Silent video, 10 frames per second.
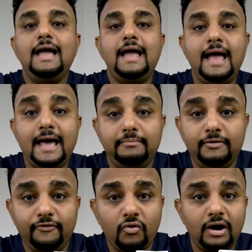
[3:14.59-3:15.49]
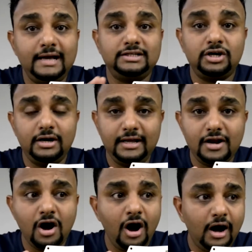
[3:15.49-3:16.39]
And before I turn it
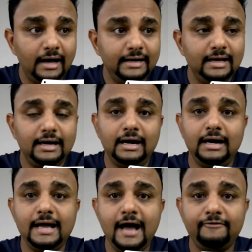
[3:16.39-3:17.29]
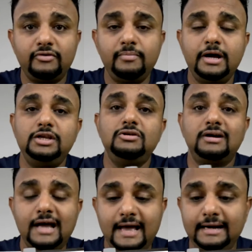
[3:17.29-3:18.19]
on, I have to remind you
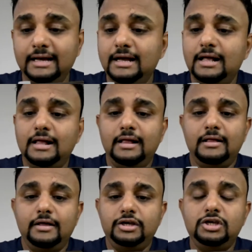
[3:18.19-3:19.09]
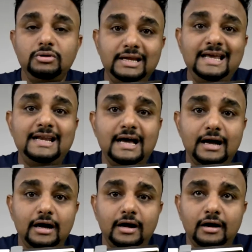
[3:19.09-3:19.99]
again, you need,
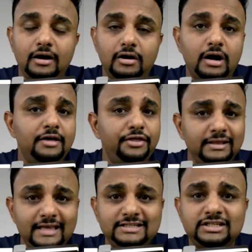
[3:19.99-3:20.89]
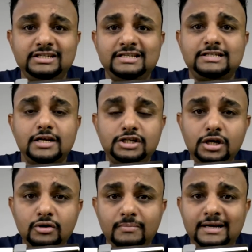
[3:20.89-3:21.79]
or I think they suggest
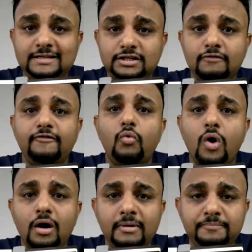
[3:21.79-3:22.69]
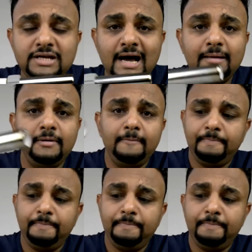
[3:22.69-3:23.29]
2 minutes of warm-up time